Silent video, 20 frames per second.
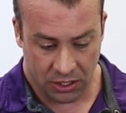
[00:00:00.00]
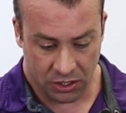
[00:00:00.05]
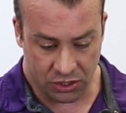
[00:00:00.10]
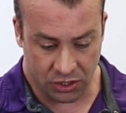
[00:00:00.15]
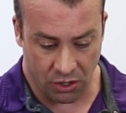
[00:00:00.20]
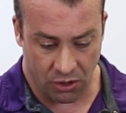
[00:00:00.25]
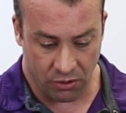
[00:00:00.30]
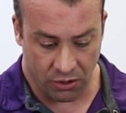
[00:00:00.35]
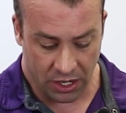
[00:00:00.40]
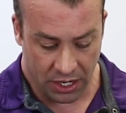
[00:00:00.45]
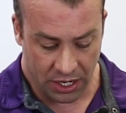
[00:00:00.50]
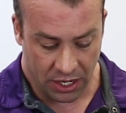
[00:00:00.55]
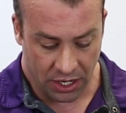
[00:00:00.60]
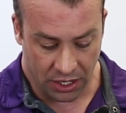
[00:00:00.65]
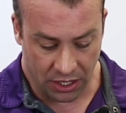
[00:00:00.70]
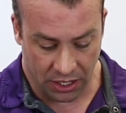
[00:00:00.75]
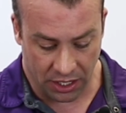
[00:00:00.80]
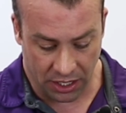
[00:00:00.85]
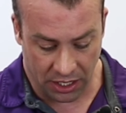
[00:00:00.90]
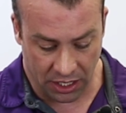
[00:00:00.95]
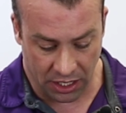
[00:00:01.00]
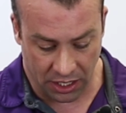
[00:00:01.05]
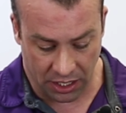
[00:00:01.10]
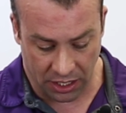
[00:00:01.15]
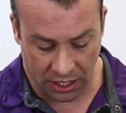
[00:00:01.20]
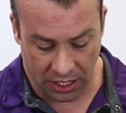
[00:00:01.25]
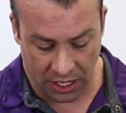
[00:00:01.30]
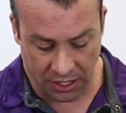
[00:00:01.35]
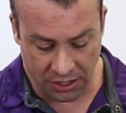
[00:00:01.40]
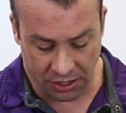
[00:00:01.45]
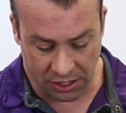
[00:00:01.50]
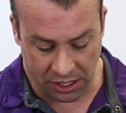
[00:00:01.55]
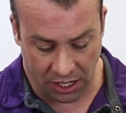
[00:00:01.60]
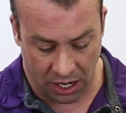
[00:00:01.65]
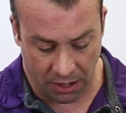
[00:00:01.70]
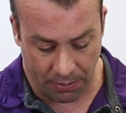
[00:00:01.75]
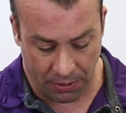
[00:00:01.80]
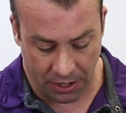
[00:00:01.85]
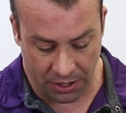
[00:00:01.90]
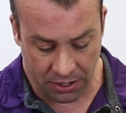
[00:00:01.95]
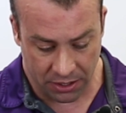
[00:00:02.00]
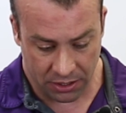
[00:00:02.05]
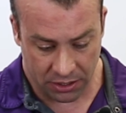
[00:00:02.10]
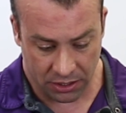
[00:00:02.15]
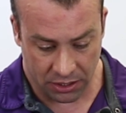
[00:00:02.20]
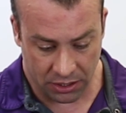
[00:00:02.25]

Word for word: So in your cupboard,